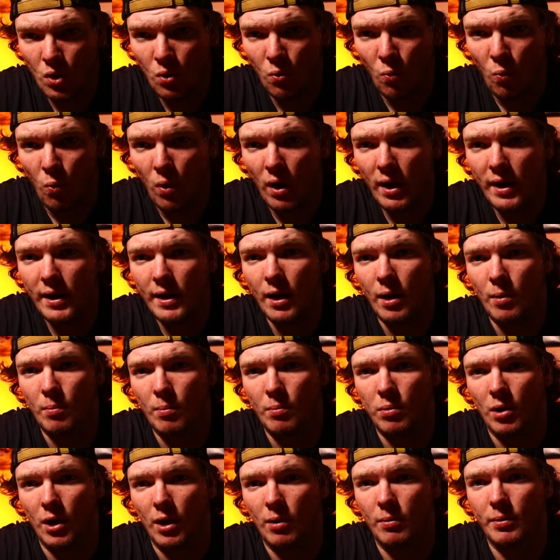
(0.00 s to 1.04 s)
white, I'm
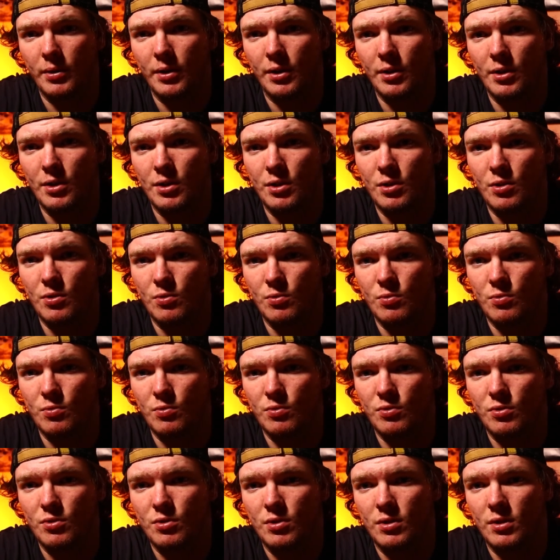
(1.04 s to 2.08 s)
probably going to
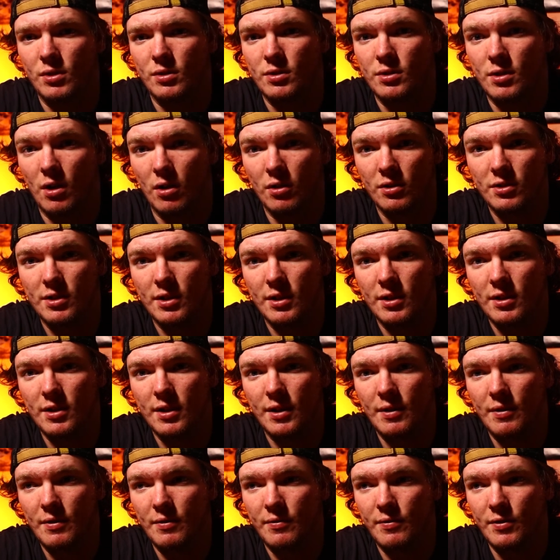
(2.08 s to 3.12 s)
use tungsten,
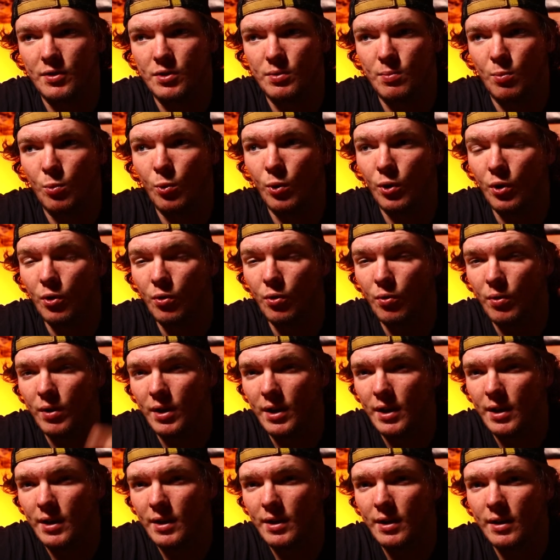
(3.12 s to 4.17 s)
and if it's more
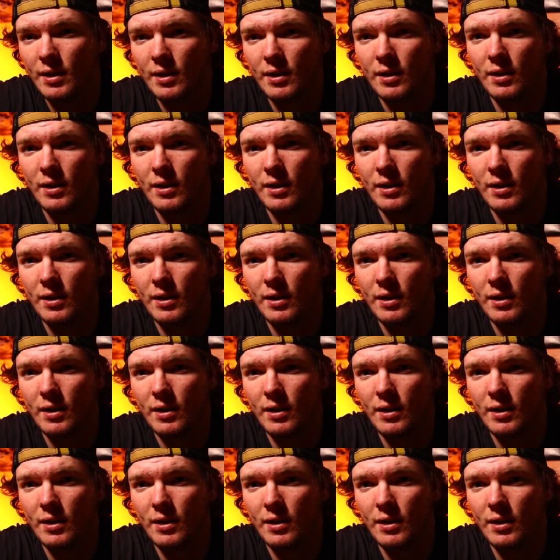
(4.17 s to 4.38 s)
green